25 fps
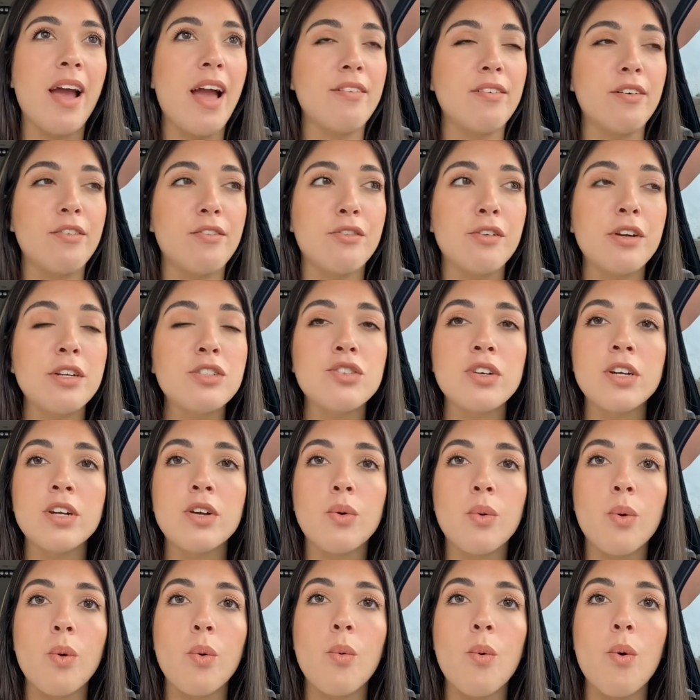I have a free
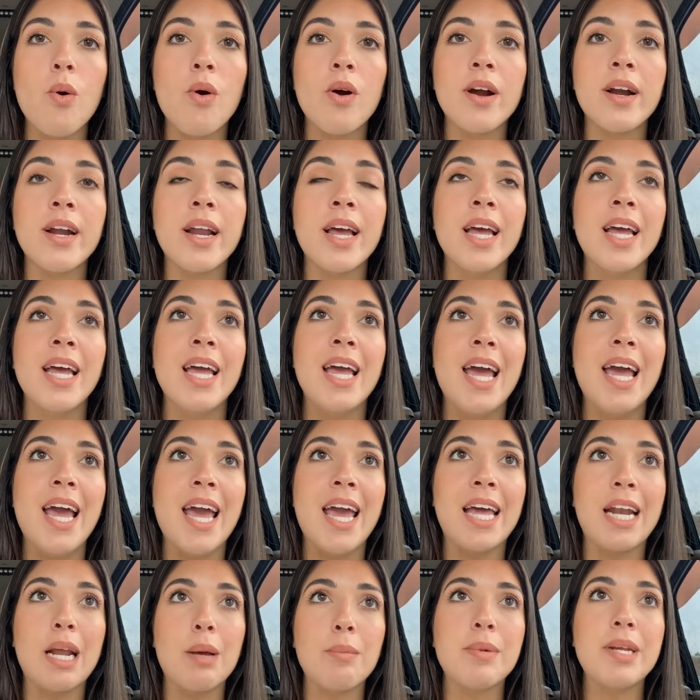drink reward,
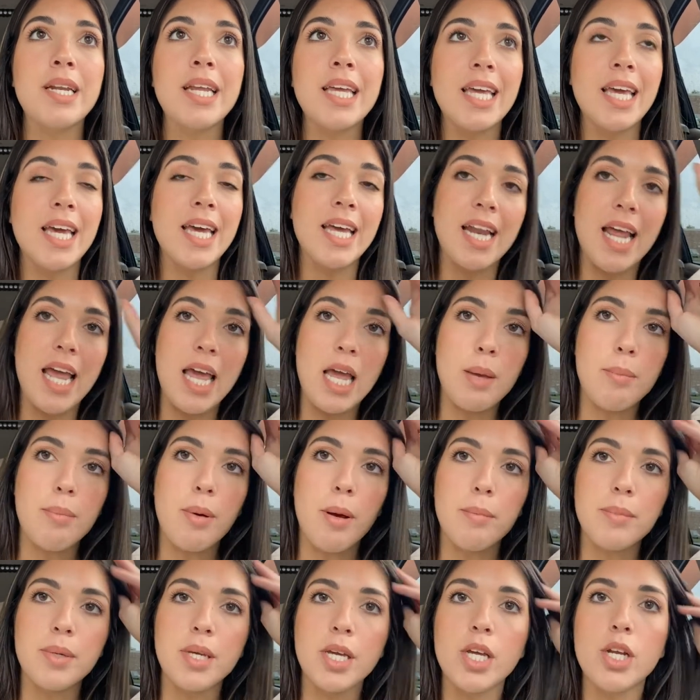and I'm gonna get a
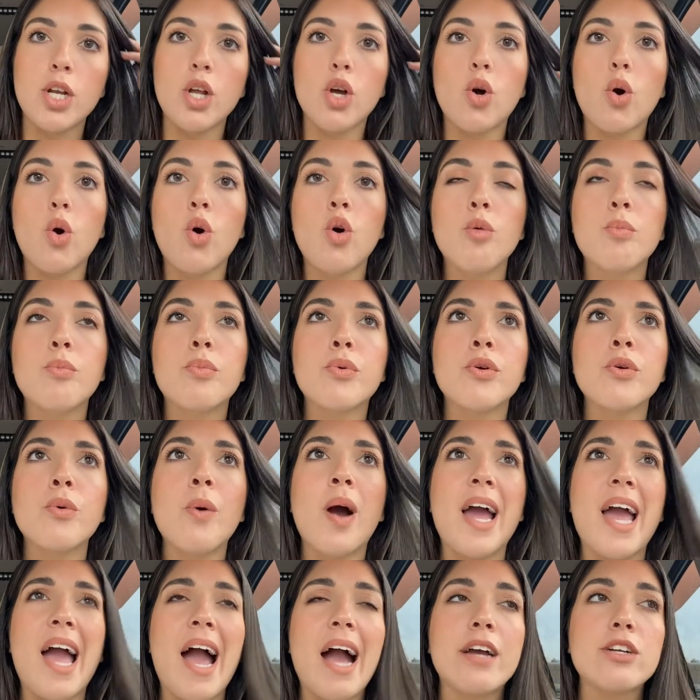pumpkin cold brew.
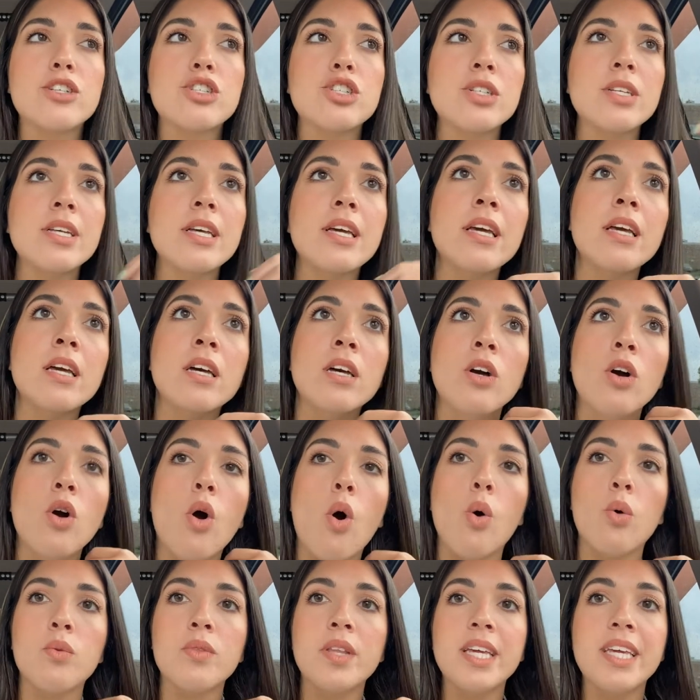I actually
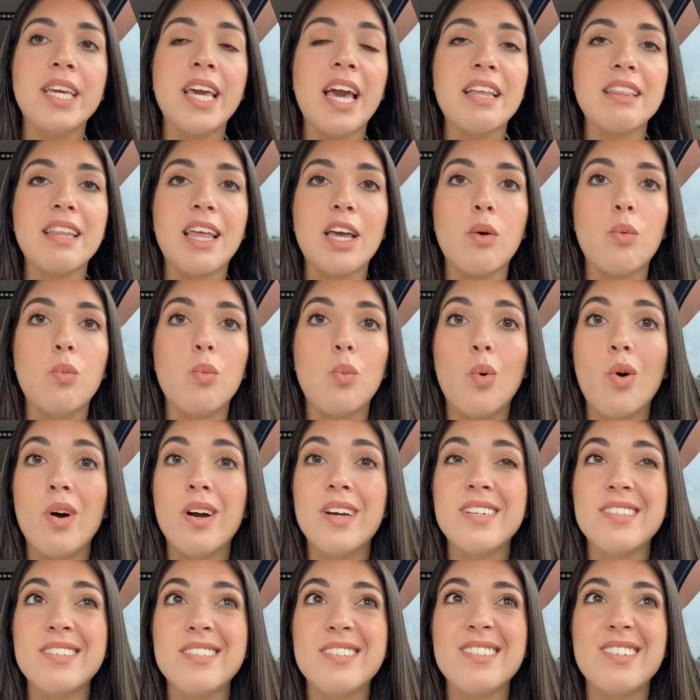only get like
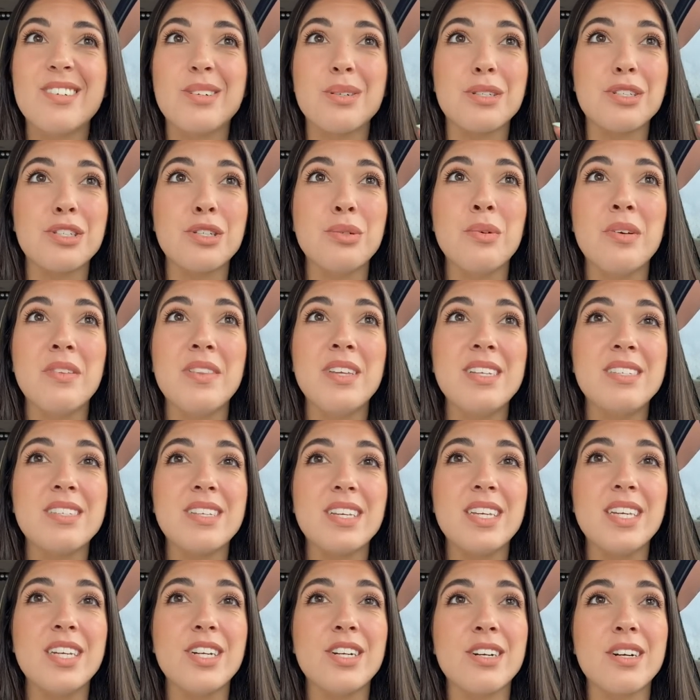one or two of these
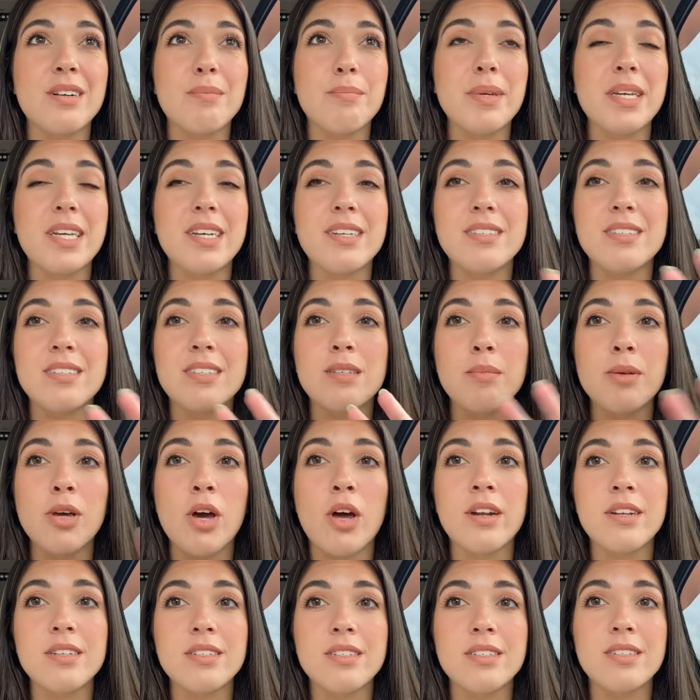a year because, to be
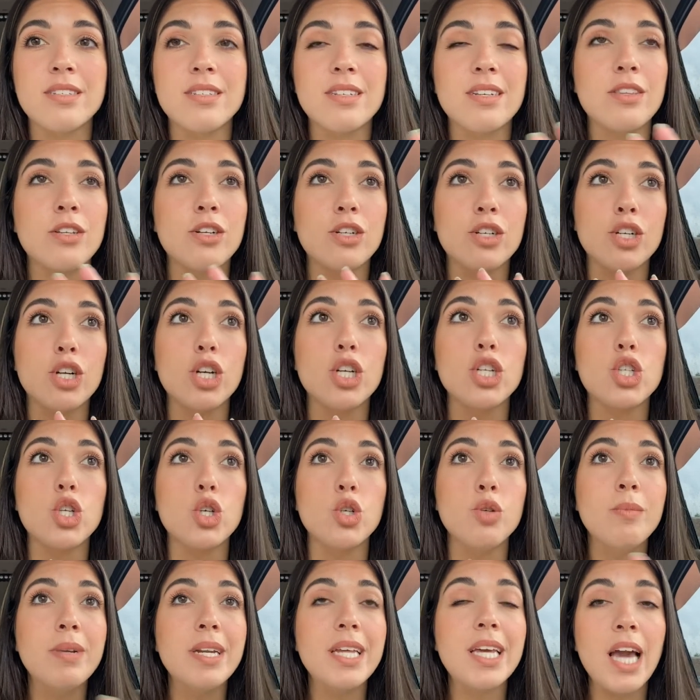honest, they're
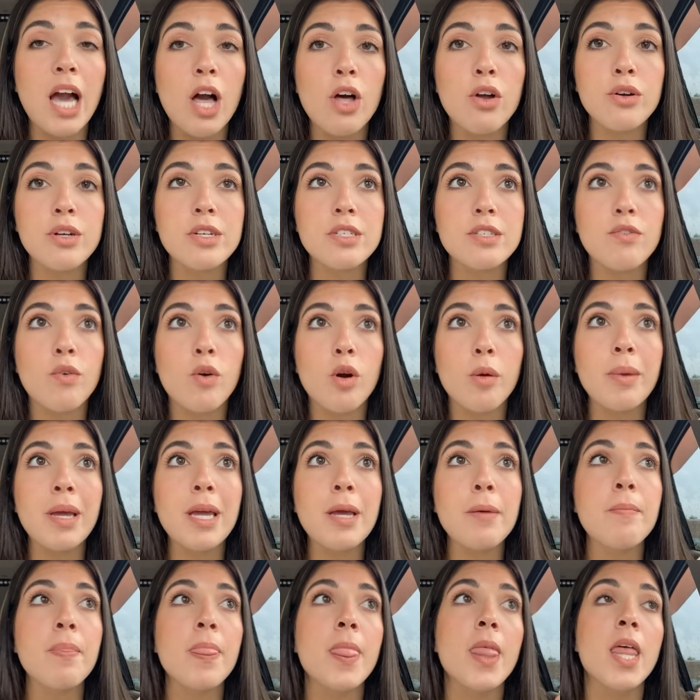too many calories for me.